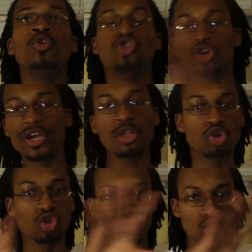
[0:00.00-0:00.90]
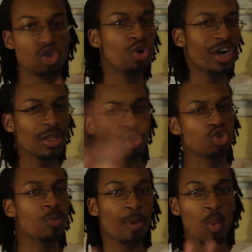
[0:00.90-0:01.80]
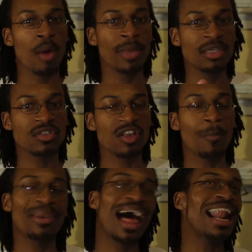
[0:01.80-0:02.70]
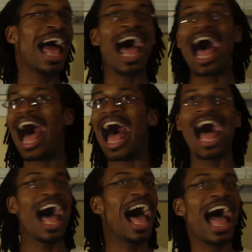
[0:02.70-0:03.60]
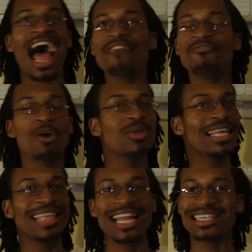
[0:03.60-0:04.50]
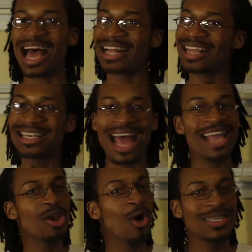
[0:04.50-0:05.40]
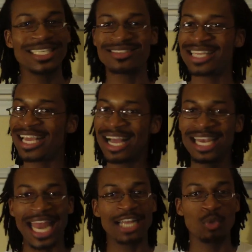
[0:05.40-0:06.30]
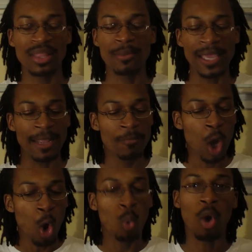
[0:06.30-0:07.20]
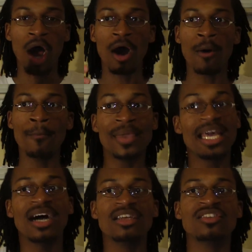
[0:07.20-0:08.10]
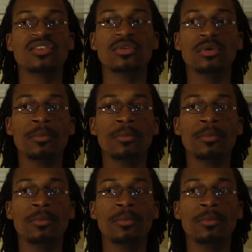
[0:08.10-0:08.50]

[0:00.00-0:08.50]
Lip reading: During the Superwoman subplot, I felt like that dialogue just didn't connect with me, because